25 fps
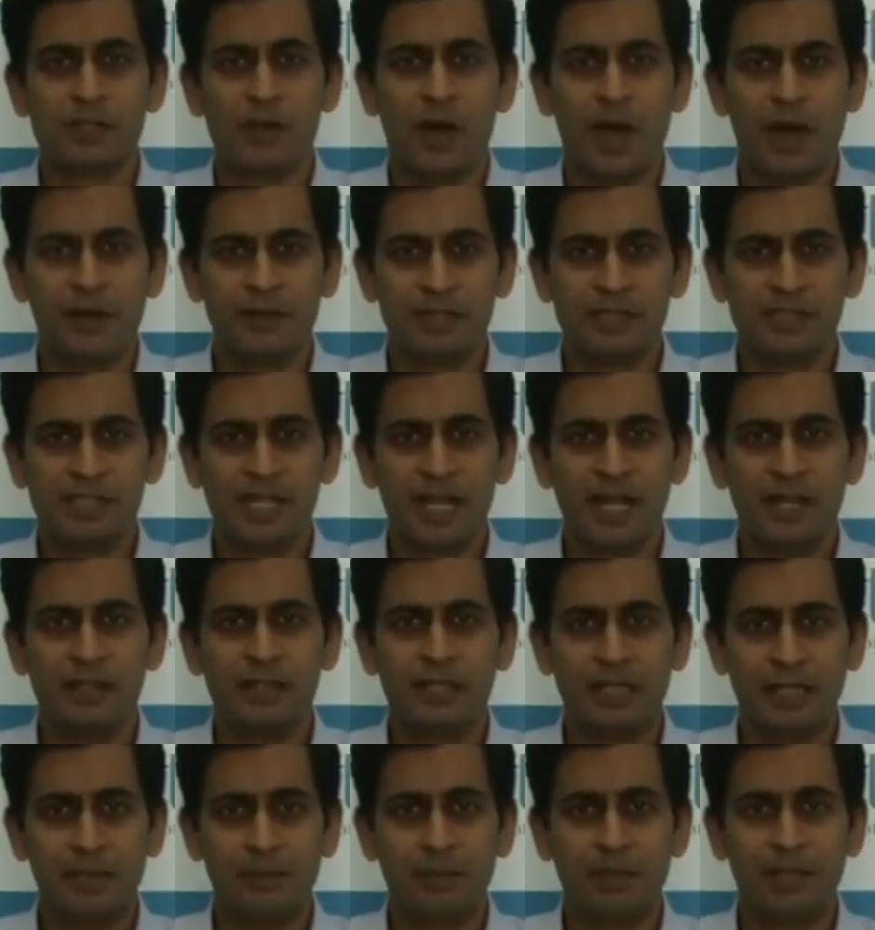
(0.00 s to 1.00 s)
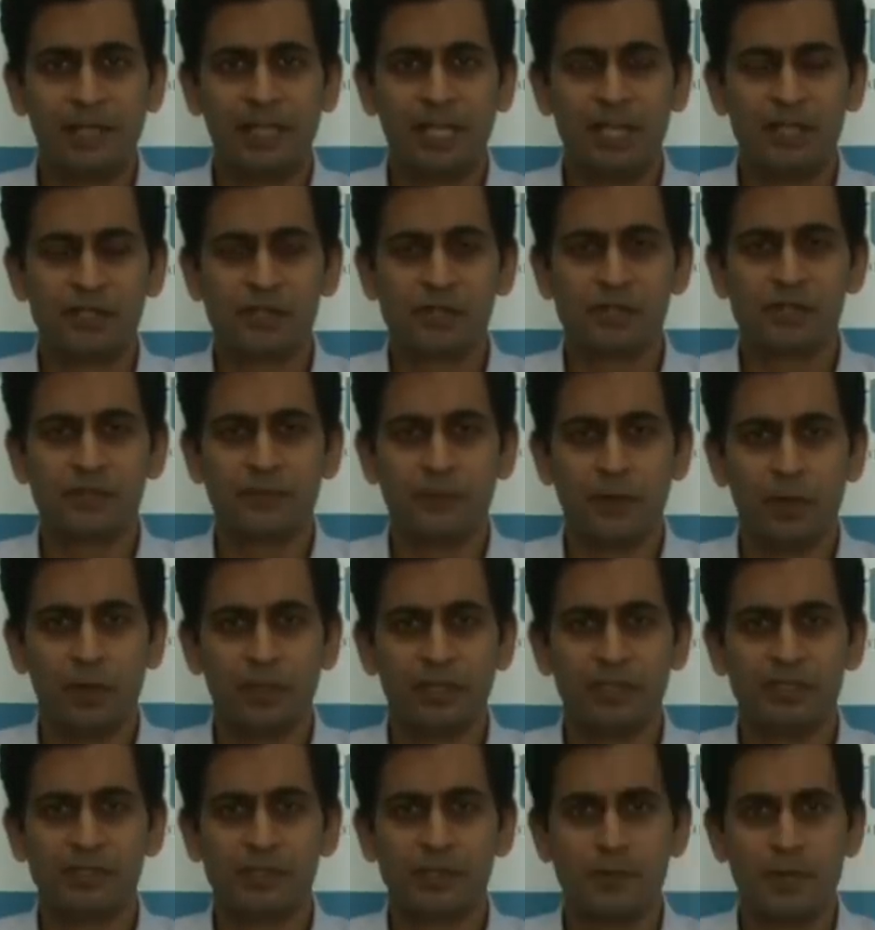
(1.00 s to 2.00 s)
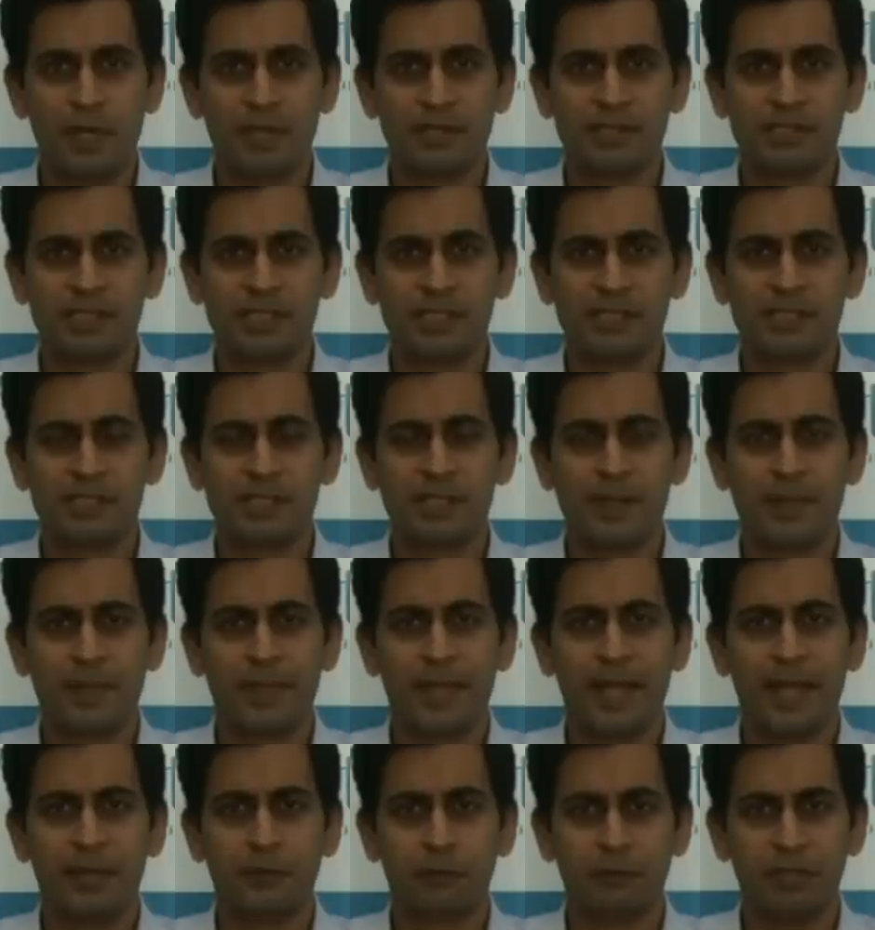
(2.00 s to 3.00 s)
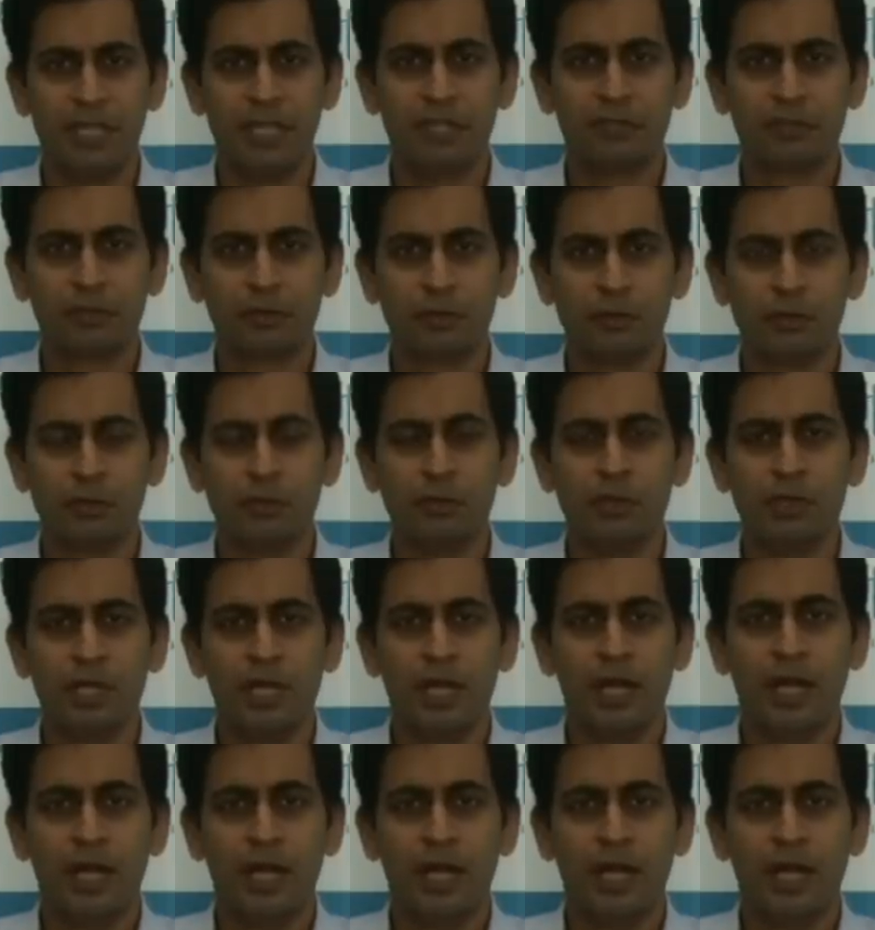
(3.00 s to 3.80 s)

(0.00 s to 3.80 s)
So understand the implications of all these nuances and read through